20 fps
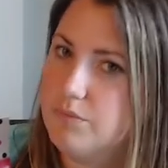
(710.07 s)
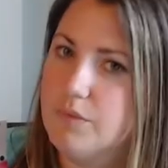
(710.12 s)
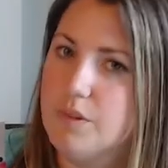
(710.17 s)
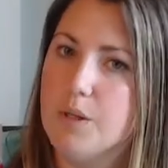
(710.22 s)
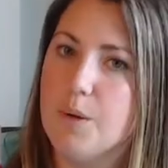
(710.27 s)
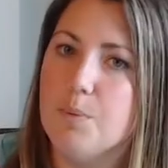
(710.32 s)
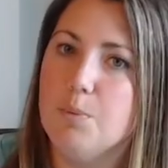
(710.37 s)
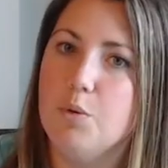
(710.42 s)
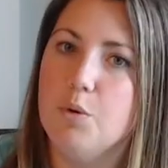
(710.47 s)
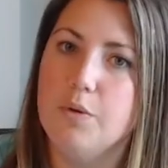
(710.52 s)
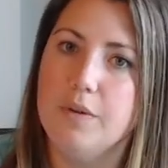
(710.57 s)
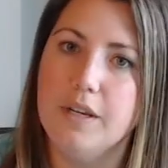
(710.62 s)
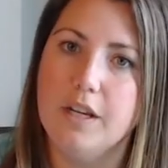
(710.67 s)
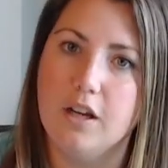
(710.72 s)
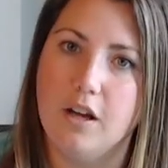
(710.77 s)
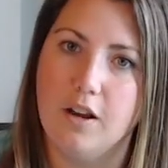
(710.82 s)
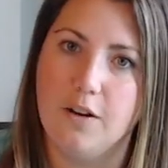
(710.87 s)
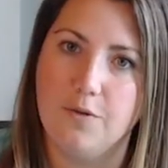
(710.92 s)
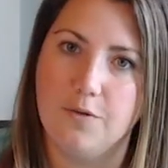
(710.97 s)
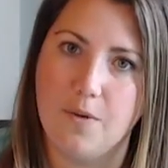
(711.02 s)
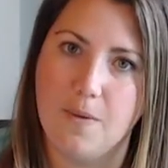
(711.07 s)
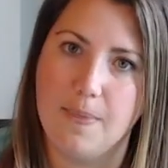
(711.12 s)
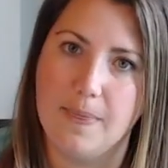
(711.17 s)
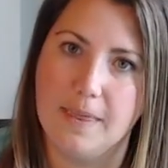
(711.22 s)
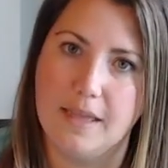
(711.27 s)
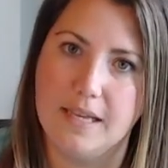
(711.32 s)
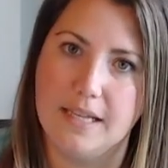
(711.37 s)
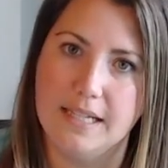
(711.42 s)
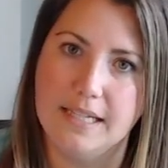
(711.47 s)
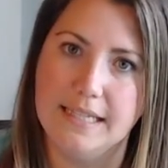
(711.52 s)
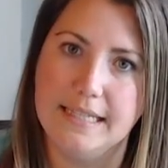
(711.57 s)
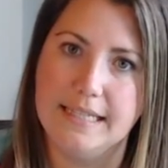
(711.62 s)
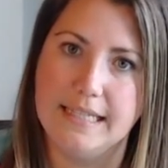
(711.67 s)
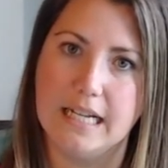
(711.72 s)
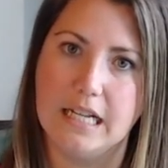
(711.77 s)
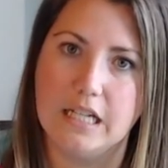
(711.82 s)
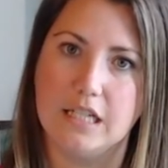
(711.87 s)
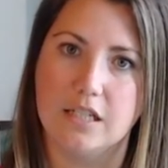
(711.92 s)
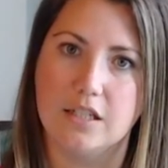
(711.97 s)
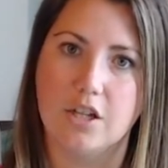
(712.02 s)
Moving on from this
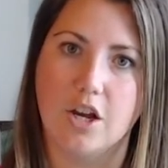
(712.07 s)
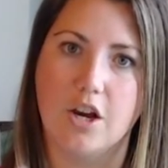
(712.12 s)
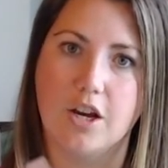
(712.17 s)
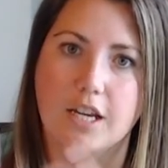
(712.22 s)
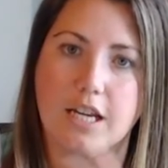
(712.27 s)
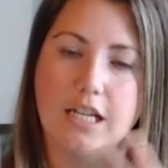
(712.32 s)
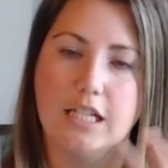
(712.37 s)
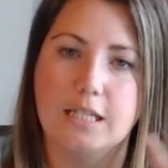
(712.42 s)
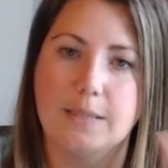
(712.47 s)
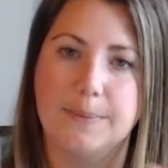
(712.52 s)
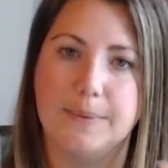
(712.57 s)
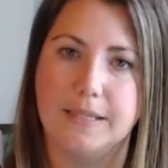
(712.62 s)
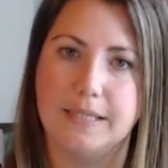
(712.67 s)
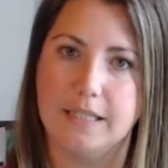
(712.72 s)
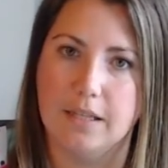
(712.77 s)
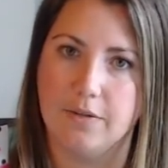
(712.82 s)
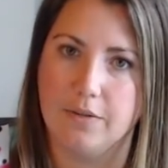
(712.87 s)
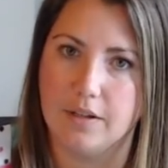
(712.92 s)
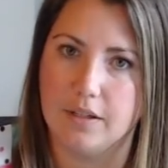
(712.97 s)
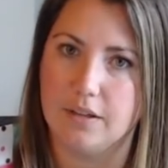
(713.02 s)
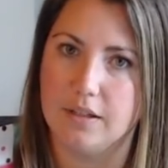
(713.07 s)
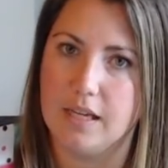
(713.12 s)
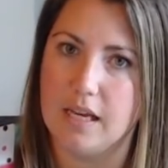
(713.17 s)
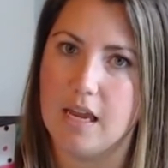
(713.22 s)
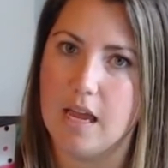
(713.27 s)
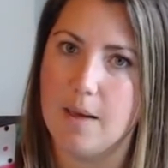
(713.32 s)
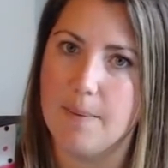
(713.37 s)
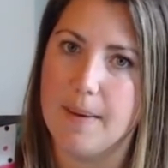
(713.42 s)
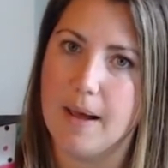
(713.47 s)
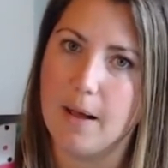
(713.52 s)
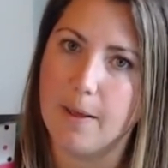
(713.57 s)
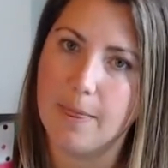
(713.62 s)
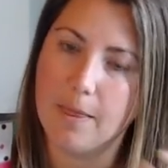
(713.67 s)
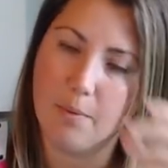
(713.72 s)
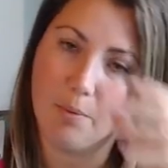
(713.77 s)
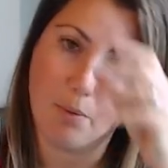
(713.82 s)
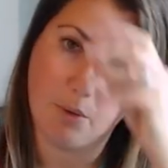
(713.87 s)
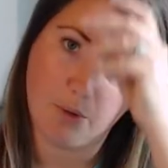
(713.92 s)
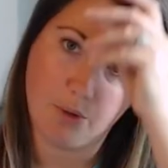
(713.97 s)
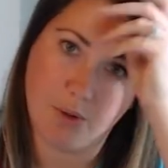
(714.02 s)
and talking specifically about the
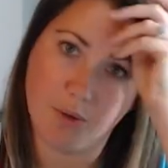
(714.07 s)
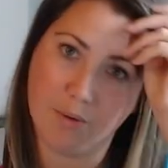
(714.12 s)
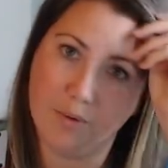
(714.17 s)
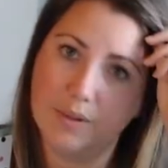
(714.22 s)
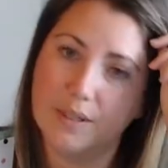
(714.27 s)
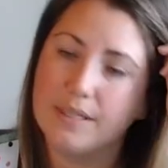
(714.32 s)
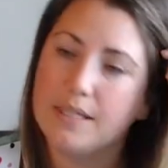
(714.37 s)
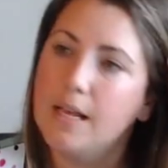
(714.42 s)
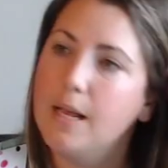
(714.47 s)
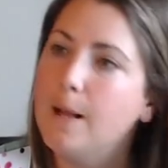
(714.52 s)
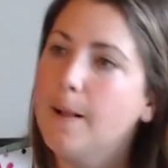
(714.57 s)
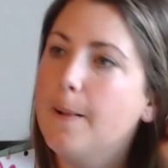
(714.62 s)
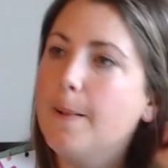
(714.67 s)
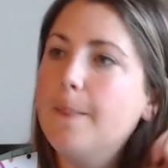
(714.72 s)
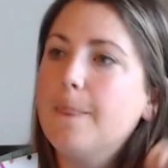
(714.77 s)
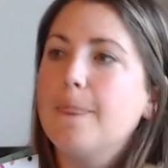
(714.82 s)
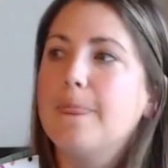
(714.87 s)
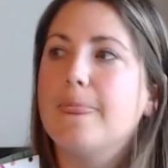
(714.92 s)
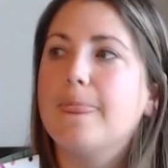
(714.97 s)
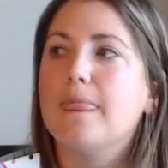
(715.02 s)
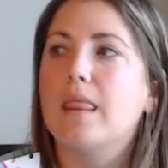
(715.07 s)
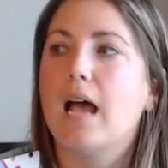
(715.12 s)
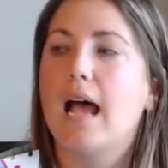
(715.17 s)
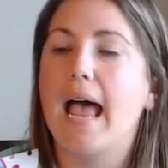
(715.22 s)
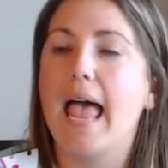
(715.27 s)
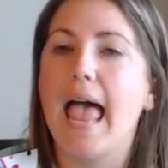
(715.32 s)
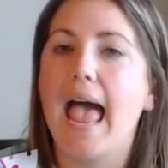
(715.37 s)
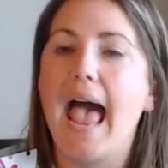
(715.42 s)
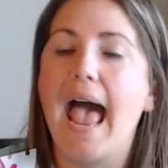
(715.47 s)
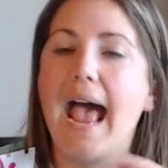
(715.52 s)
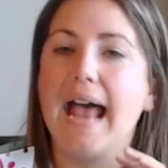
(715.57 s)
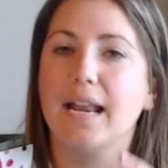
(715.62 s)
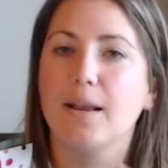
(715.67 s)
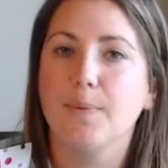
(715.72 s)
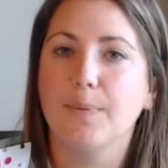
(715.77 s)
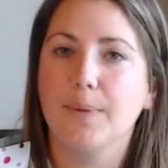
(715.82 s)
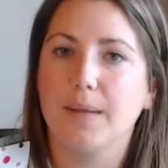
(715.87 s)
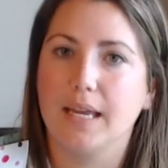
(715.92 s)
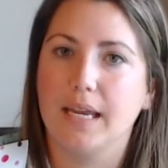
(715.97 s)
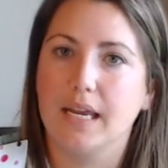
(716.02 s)
balloons, I had
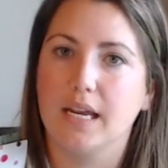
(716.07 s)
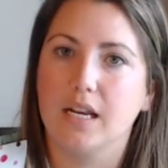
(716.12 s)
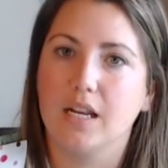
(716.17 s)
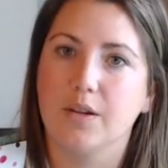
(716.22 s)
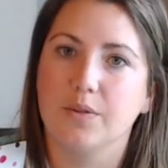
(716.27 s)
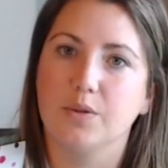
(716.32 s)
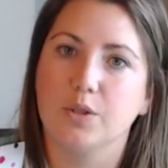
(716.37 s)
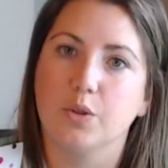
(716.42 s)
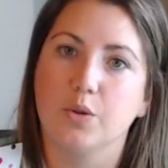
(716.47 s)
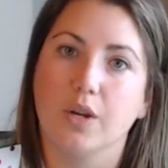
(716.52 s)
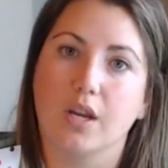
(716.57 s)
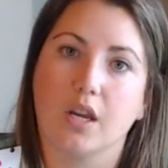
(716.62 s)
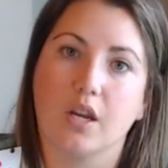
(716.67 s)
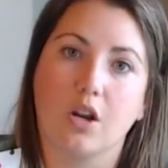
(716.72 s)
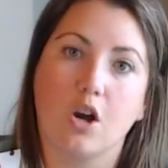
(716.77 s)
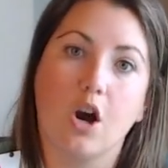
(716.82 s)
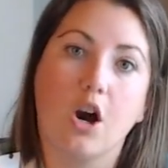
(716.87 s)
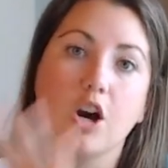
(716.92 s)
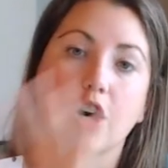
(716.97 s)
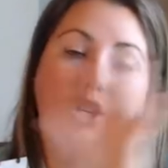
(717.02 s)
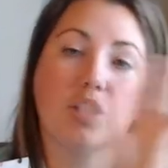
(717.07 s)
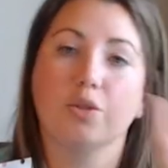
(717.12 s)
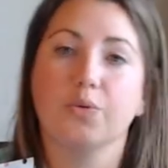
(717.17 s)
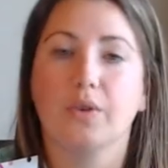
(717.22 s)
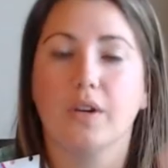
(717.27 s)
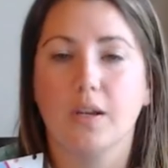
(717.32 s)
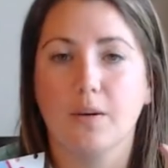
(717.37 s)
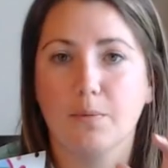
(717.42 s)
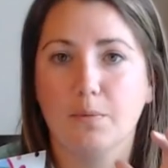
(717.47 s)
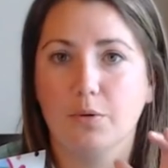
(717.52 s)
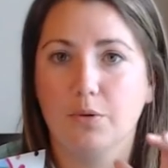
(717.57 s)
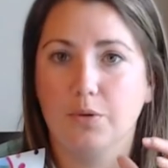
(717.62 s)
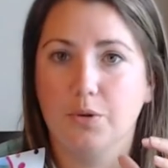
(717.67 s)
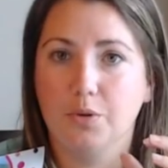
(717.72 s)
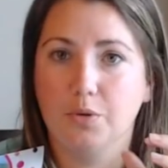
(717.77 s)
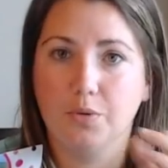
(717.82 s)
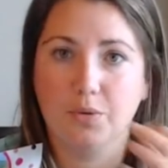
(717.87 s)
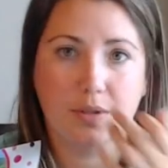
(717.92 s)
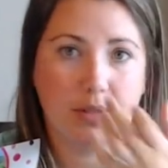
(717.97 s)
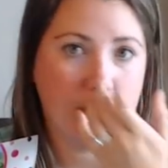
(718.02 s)
a plan of doing an archway of
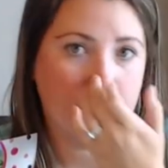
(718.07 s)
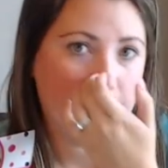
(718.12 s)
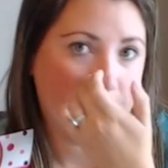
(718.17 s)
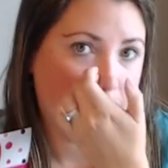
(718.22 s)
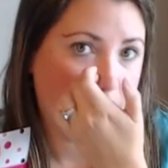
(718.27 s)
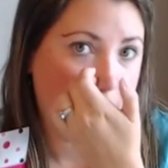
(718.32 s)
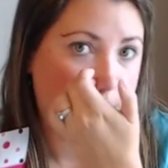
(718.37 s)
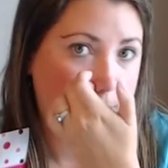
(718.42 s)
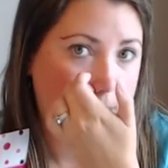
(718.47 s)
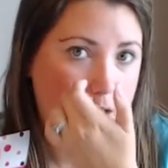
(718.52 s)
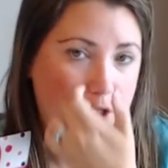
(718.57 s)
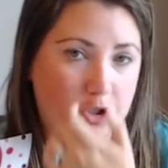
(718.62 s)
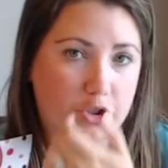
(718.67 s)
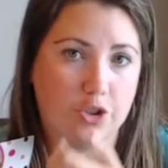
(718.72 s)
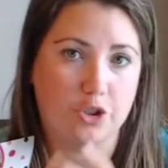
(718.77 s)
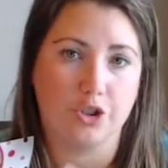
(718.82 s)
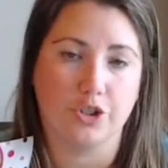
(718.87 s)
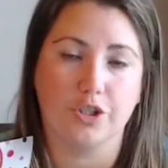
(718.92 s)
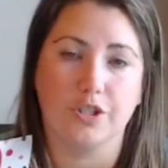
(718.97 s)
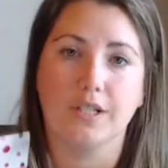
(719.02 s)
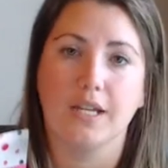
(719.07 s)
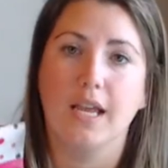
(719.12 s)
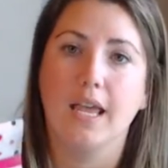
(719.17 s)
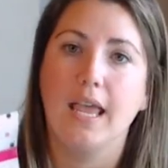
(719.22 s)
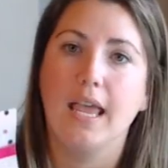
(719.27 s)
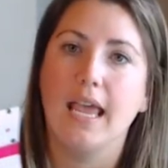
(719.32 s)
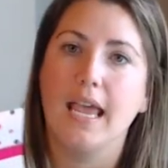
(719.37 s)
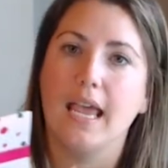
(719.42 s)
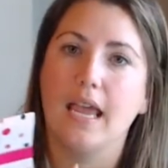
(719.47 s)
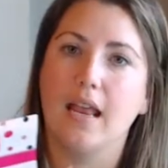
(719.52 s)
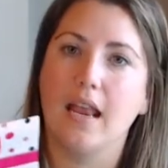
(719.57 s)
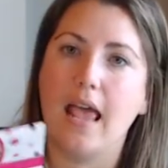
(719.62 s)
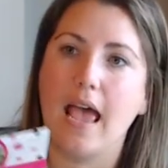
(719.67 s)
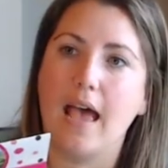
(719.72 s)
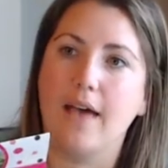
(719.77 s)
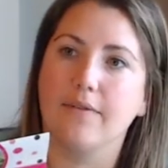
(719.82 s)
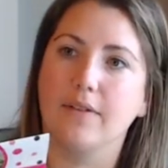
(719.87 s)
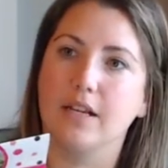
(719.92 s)
balloons for the pictures and having